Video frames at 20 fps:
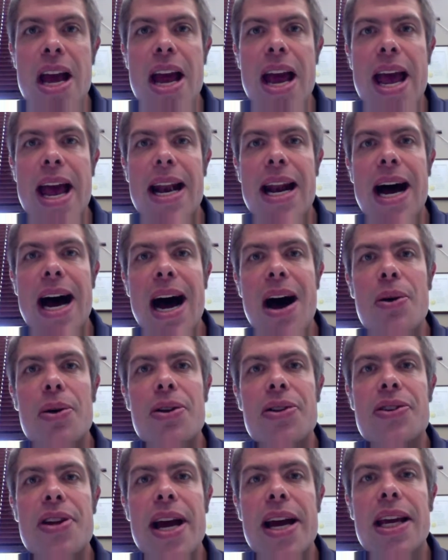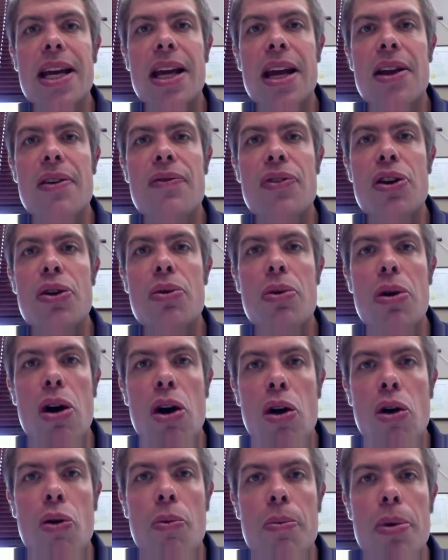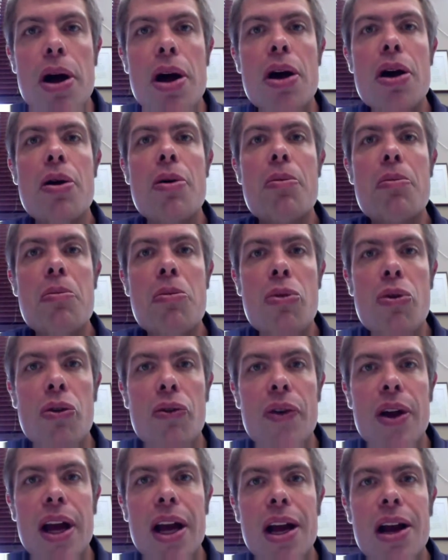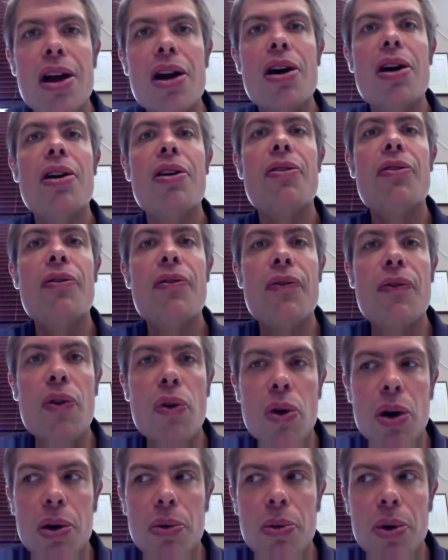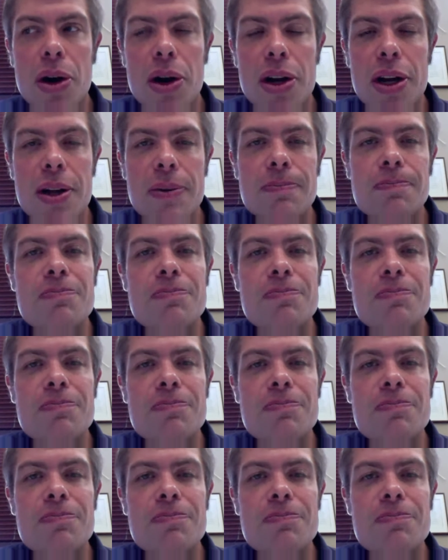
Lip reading: and how does that give you hope moving forward?